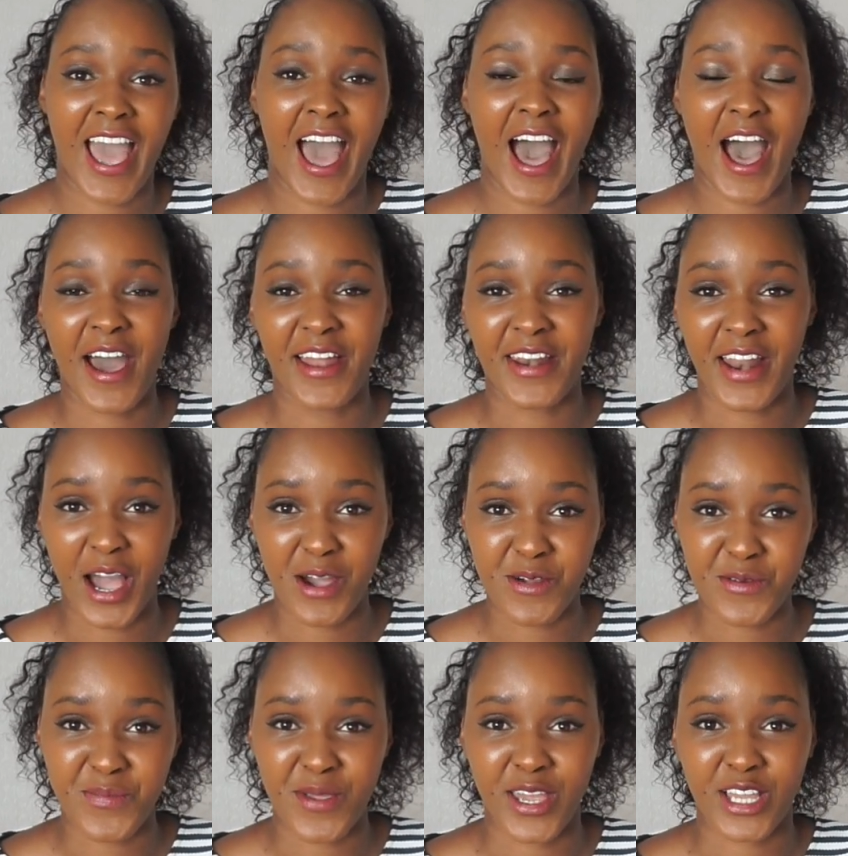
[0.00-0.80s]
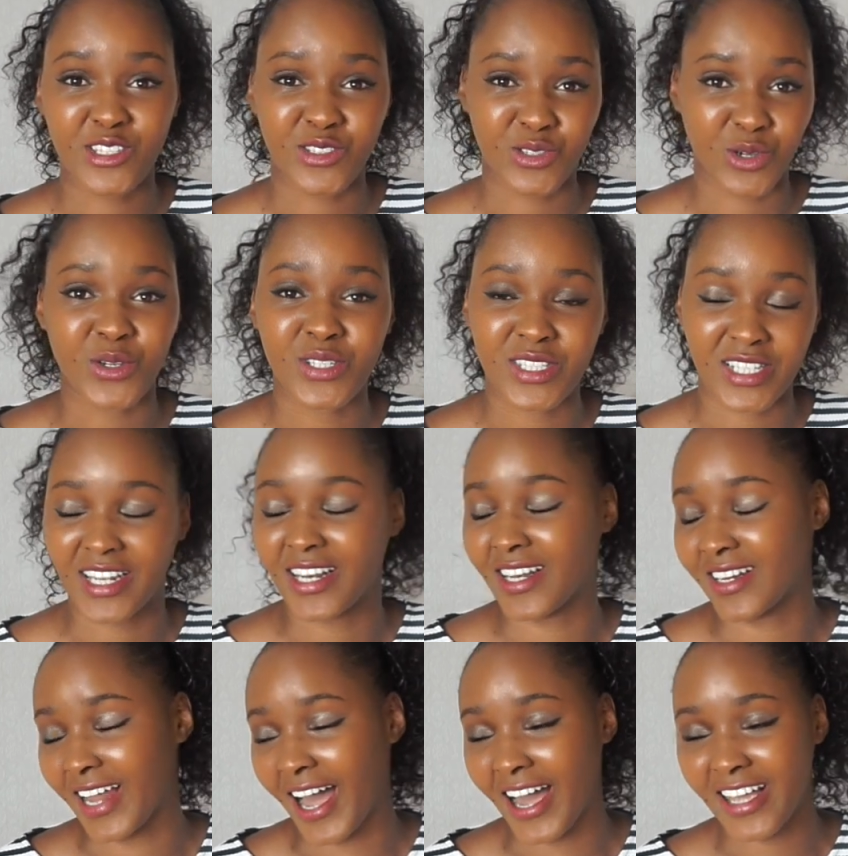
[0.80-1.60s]
And I would be
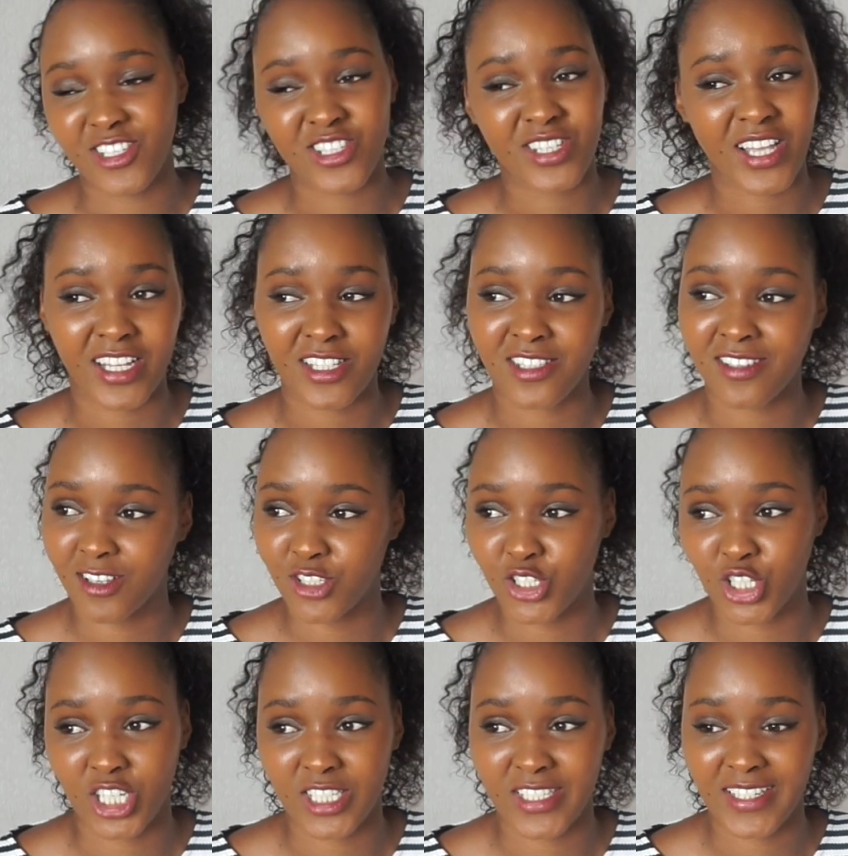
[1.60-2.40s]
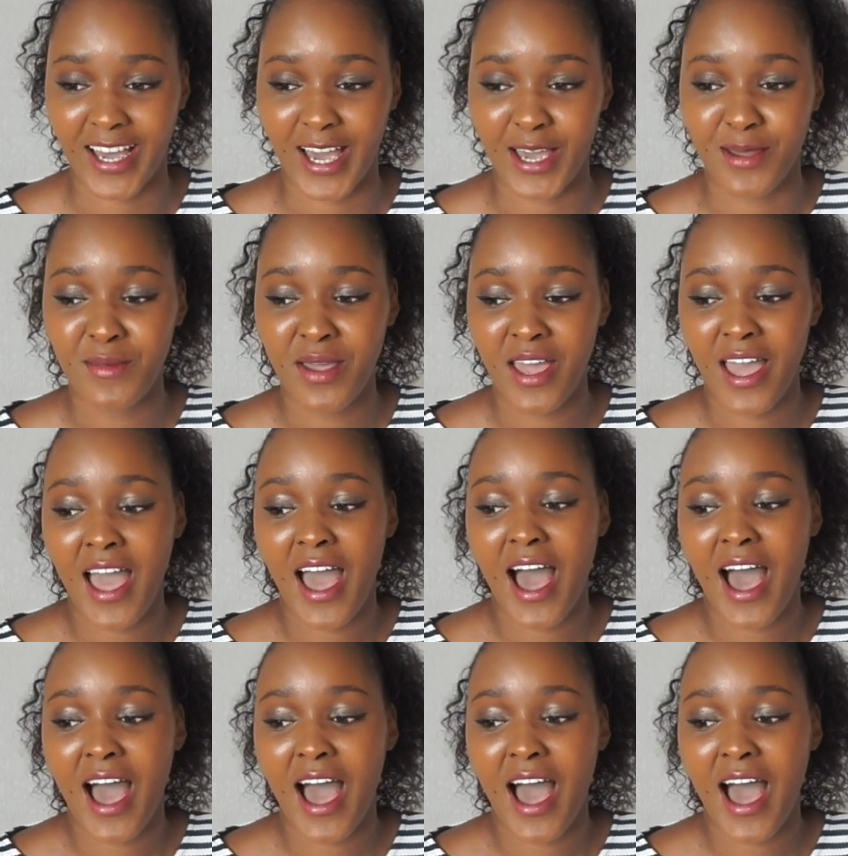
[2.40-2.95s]
exhausted, and I just had such a good time.